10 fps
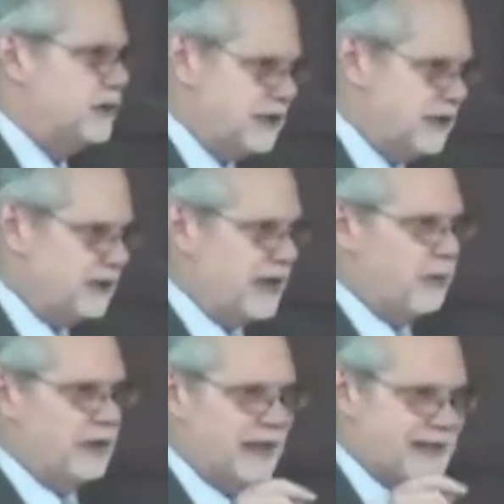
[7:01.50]
a deal, they
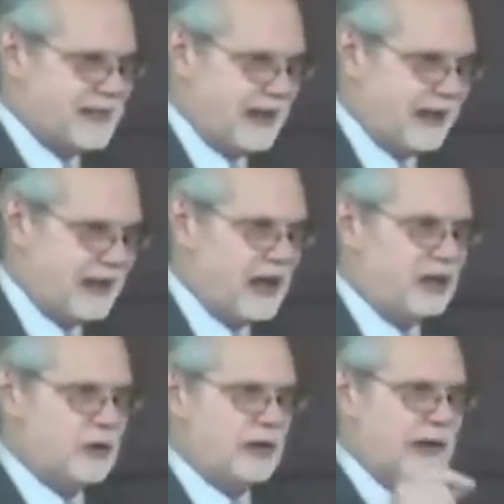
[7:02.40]
will not sign a
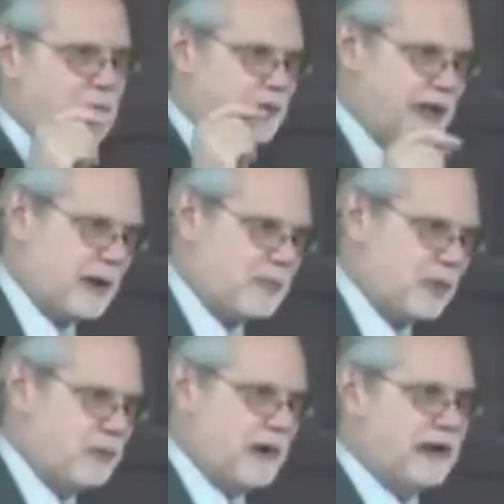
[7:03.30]
contract, they will not
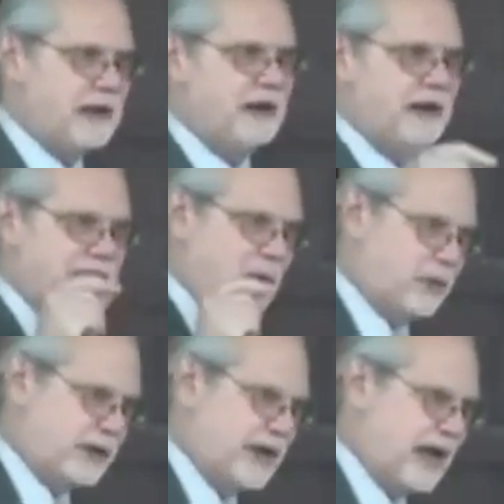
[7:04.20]
put money in, they
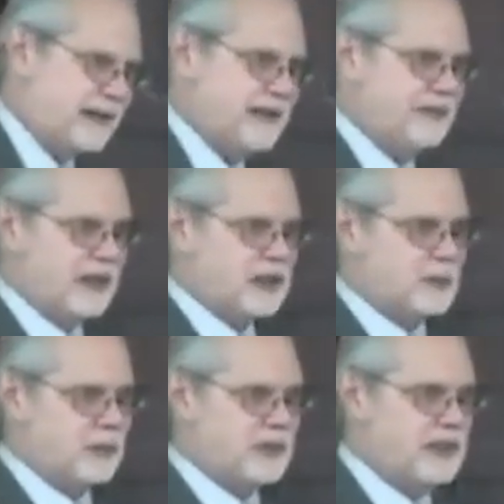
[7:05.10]
will not give
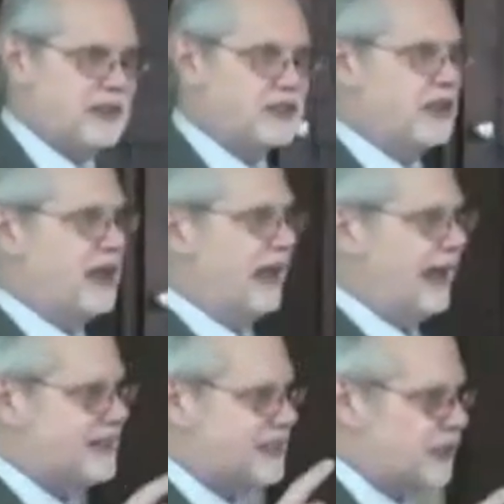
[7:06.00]
expertise
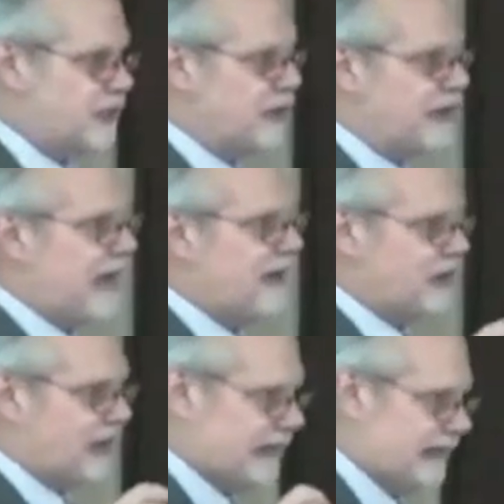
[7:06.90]
until they have
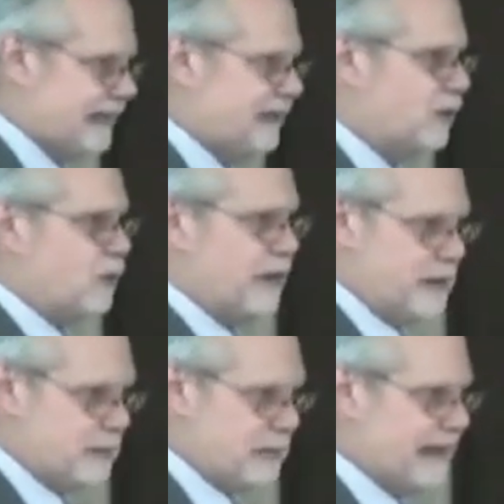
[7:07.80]
a clear
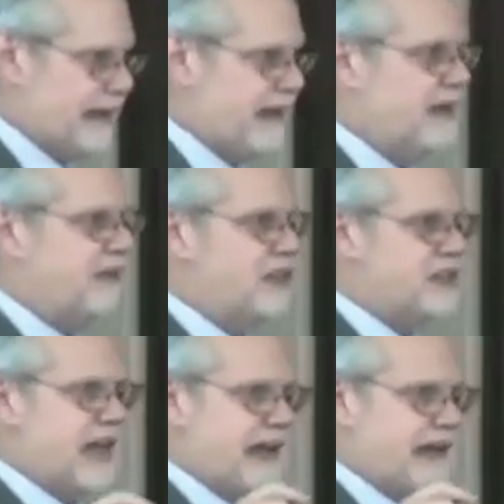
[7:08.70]
written plan of
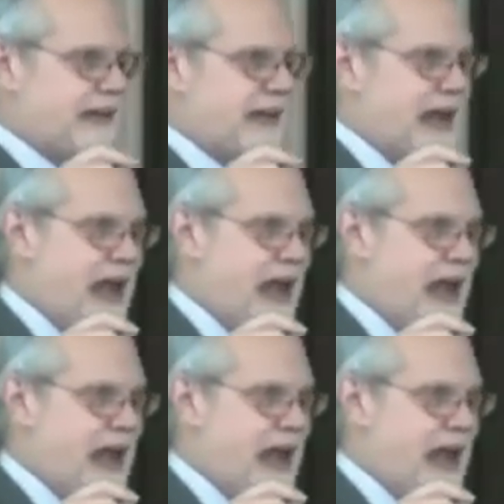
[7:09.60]
exactly